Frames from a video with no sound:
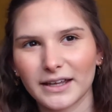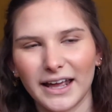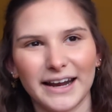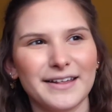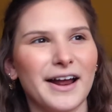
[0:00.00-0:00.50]

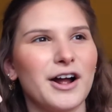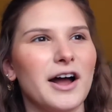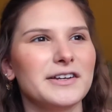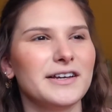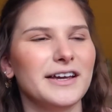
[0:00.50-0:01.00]
and I think I
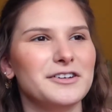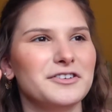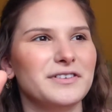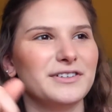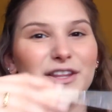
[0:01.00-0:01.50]
got
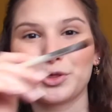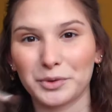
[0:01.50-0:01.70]
interviews at